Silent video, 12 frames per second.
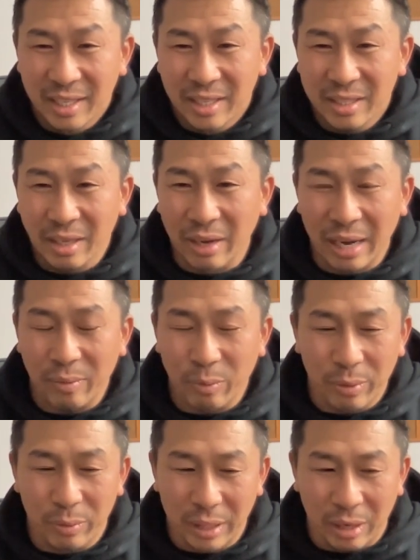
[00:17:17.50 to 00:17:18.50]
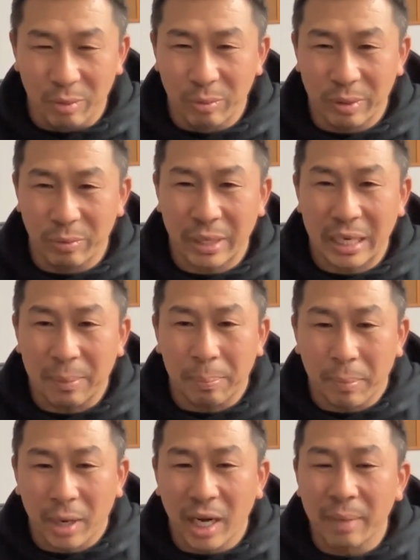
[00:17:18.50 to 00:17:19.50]
So like we get
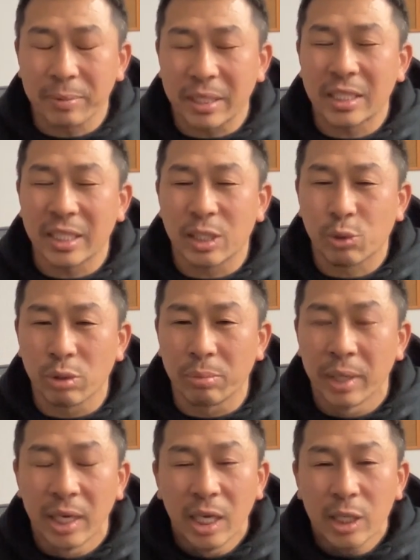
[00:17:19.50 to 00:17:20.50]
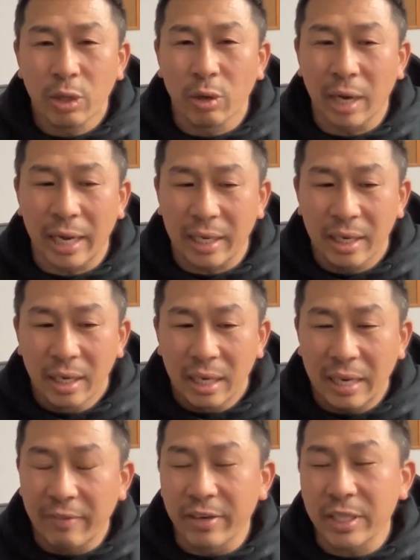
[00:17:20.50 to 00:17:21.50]
clumped into this group. So like
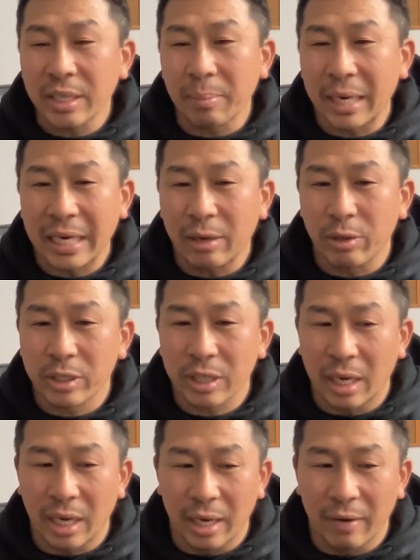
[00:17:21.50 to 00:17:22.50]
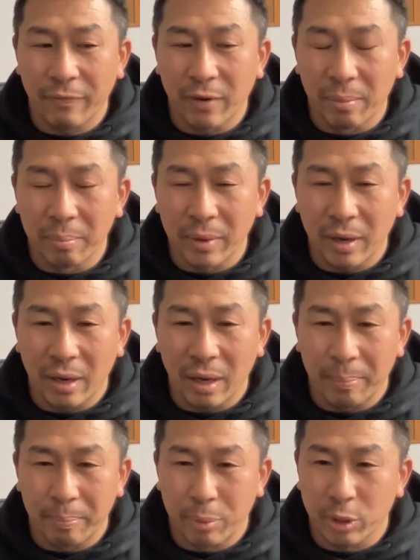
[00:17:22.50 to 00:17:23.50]
even somebody that was from
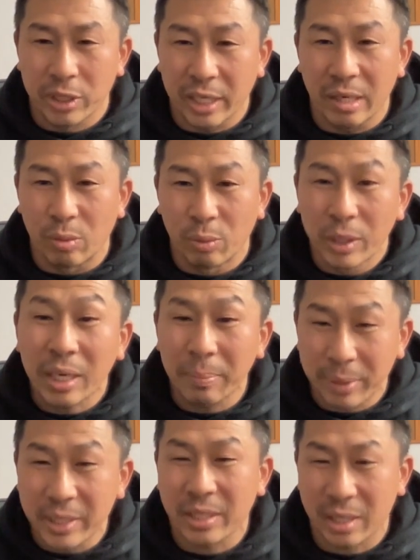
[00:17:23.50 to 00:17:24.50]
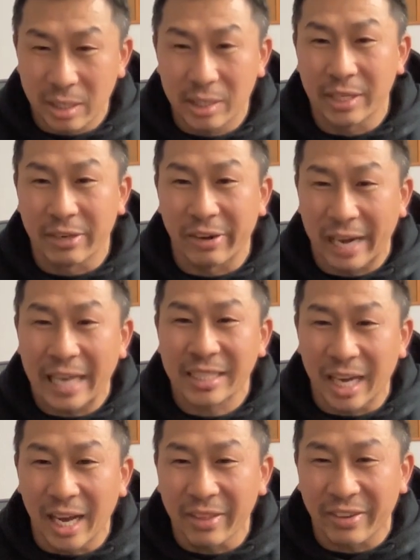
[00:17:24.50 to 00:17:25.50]
Brazil would consider as
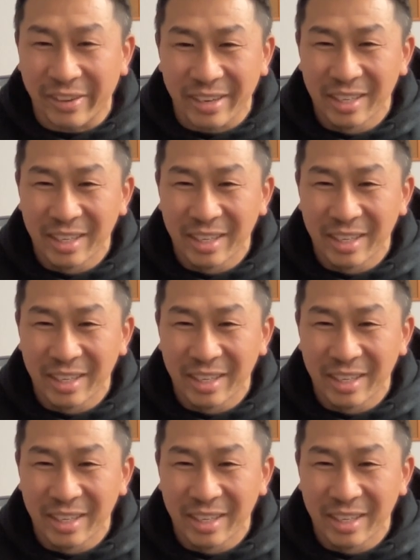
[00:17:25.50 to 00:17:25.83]
a other,